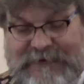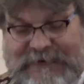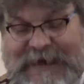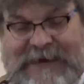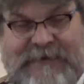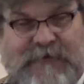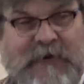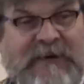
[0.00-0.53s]

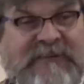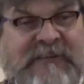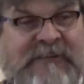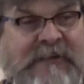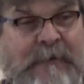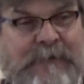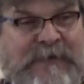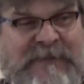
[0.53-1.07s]
Kind of
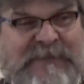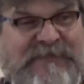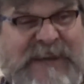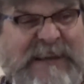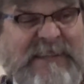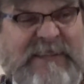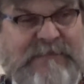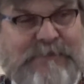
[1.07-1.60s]
scrunches up his
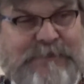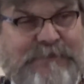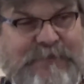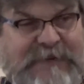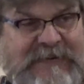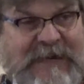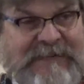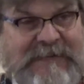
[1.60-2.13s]
face,
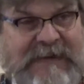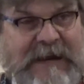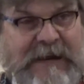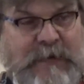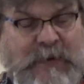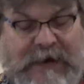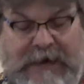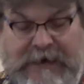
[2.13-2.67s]
but does it
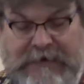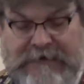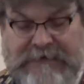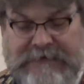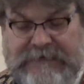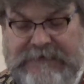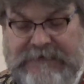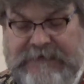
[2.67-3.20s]
anyway.
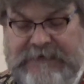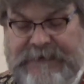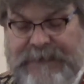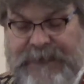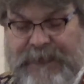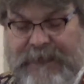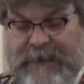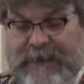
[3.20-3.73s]

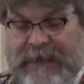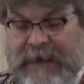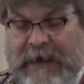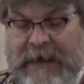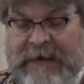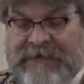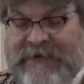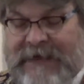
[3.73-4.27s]

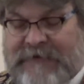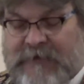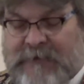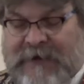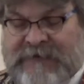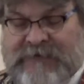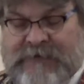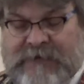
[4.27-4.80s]
And it's not so
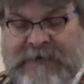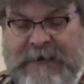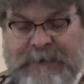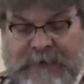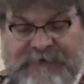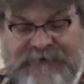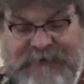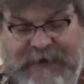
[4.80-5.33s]
much the leap
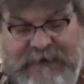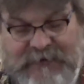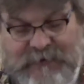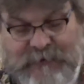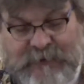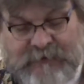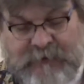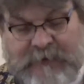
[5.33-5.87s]
of faith
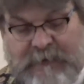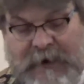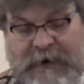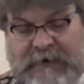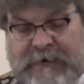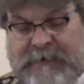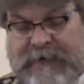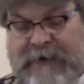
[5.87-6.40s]
that was
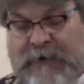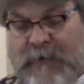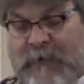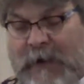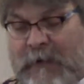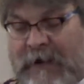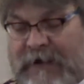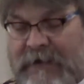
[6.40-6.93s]
remarkably
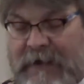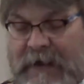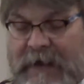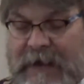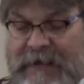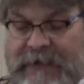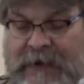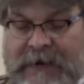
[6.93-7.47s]
heroic
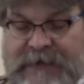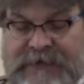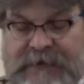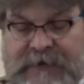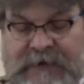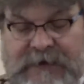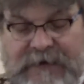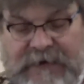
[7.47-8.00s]
that I
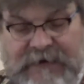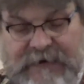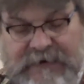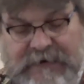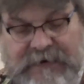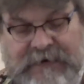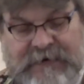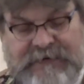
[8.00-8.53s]
think
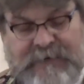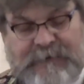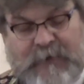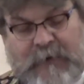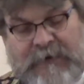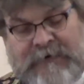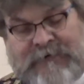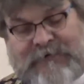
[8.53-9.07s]
is
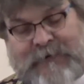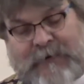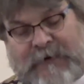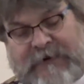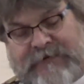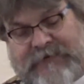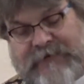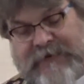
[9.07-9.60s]
important for
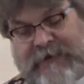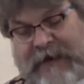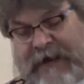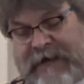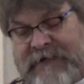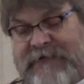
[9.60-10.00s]
us today.